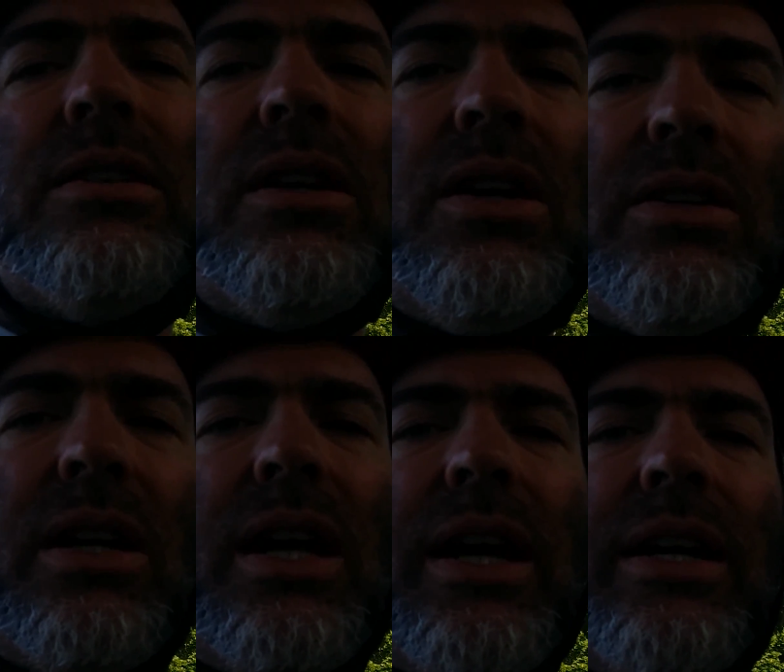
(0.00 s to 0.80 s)

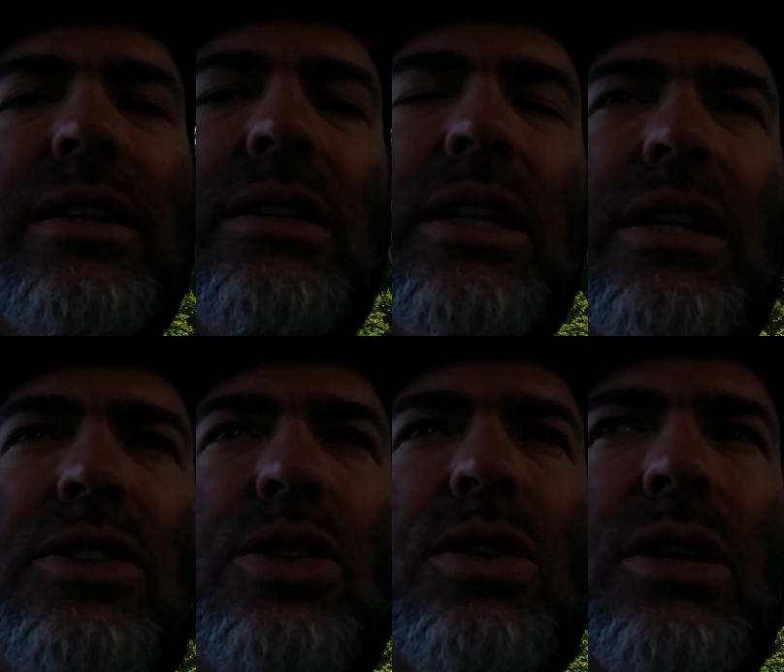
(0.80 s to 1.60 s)
online in
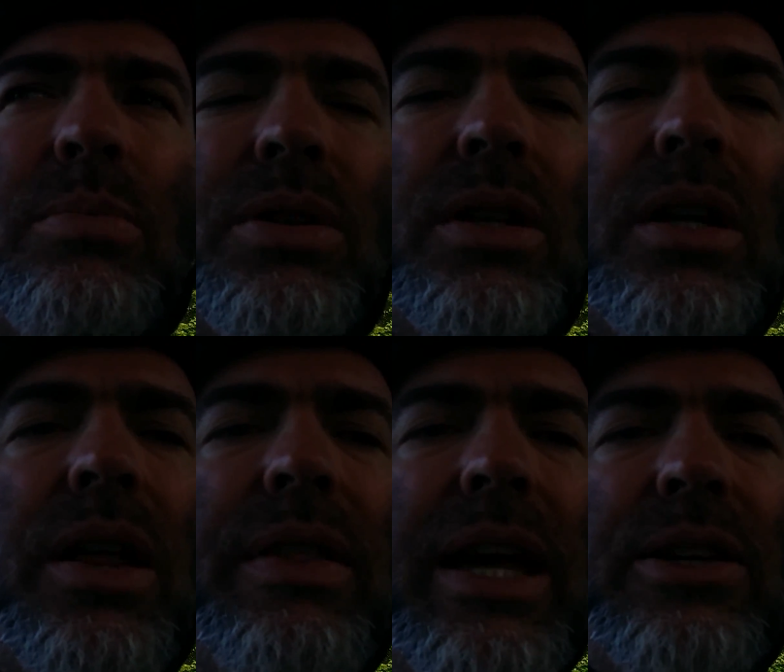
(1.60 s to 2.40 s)
Europe
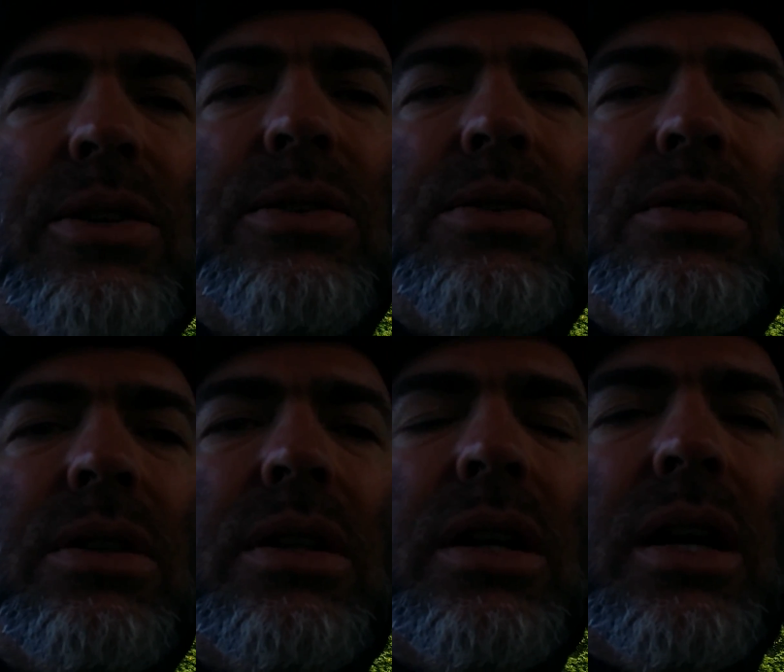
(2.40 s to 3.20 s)
that used
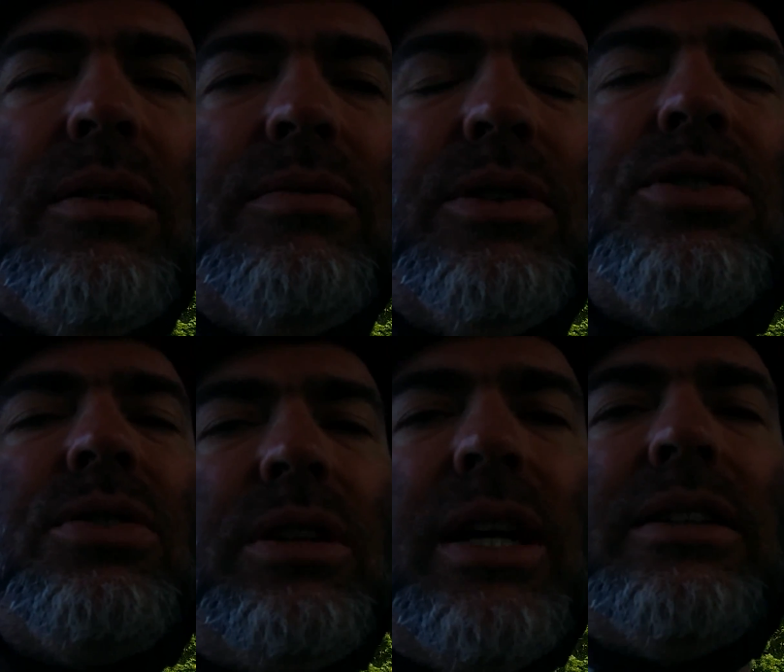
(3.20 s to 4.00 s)
a
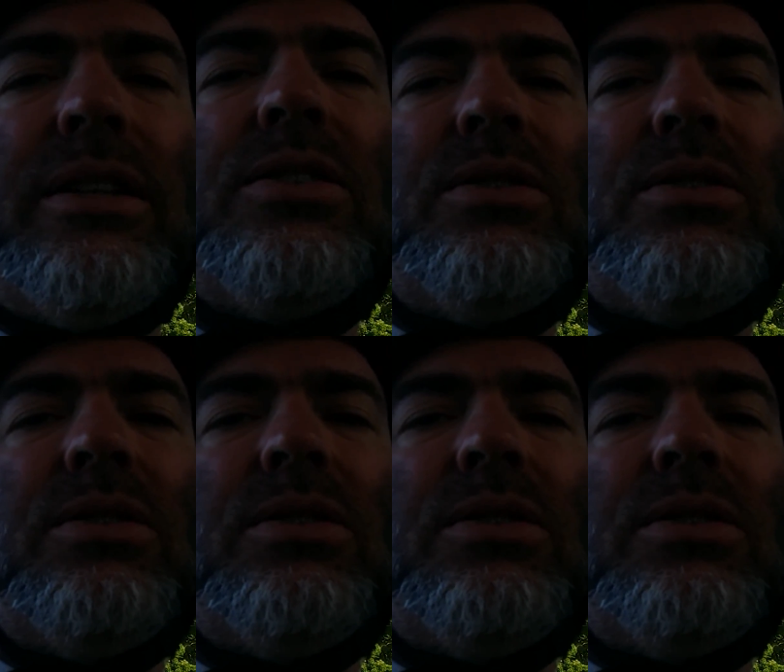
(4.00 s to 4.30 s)
virtually identical